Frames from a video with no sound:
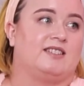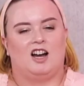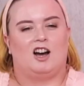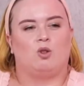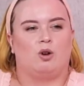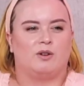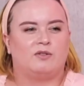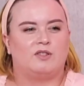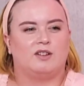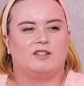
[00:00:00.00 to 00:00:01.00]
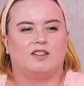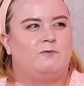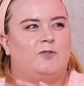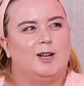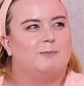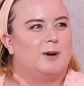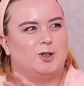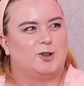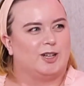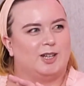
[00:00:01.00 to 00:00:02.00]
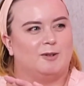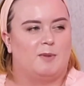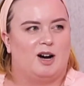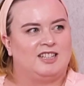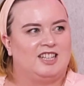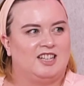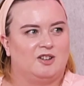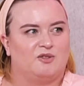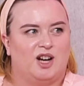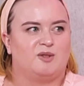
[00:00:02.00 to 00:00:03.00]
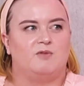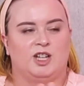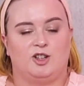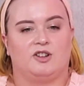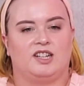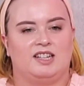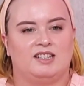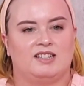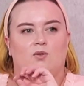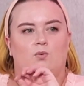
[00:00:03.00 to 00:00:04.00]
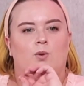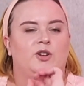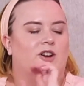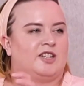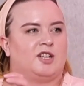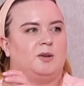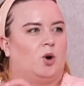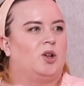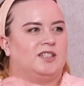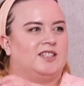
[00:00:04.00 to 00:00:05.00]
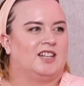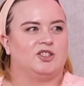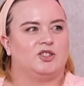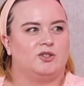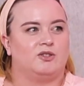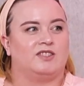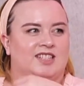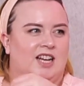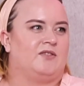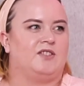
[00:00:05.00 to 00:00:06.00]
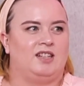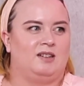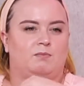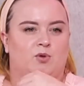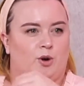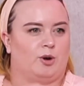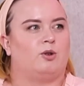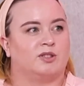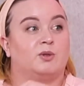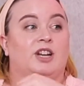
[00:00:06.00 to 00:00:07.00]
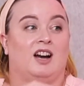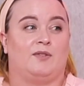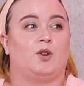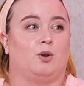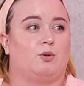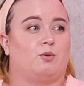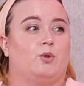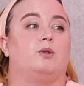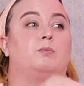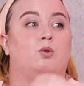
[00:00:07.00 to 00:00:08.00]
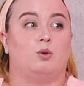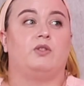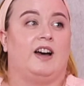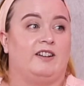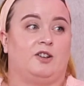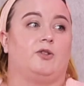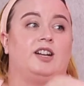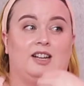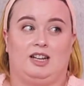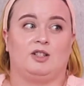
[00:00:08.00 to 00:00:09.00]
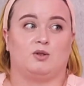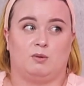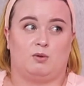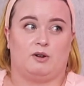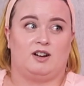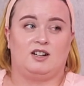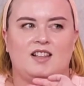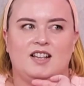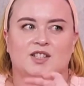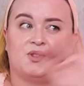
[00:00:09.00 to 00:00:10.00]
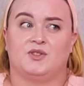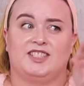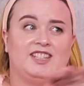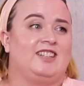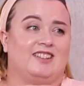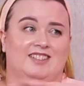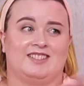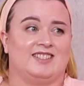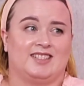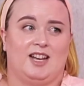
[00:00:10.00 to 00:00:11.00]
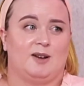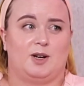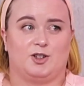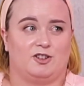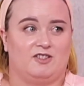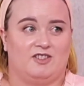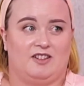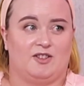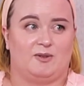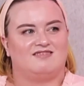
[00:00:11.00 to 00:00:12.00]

A lot of the fear mongering and marketing around ingredients, when you actually boil it down to the safety protocols that we have to go through to put that ingredient into a product, it's ridiculous to scaremonger around them.